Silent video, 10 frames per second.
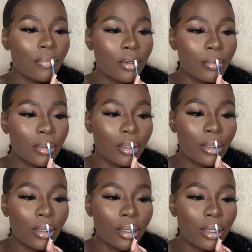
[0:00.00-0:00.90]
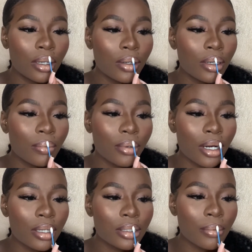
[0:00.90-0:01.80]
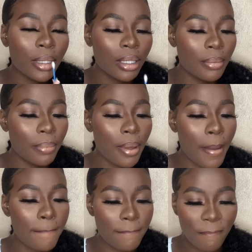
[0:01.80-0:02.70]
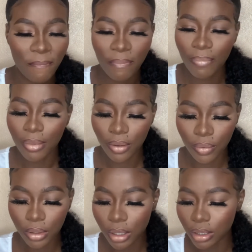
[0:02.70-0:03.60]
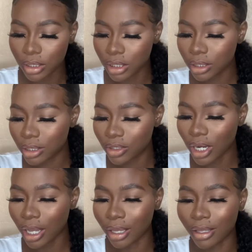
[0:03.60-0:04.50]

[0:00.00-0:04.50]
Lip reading: from the outer part of my lip. Oh, the shit's dry.